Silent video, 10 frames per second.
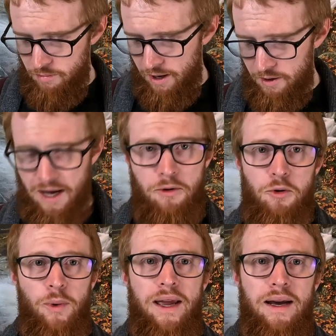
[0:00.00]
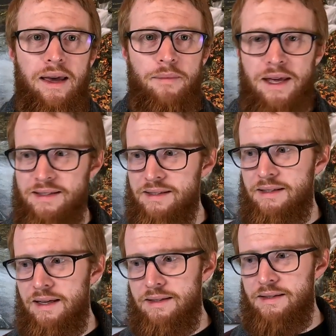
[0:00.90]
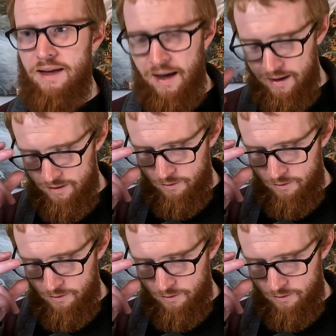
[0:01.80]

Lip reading: about how great I am. That's not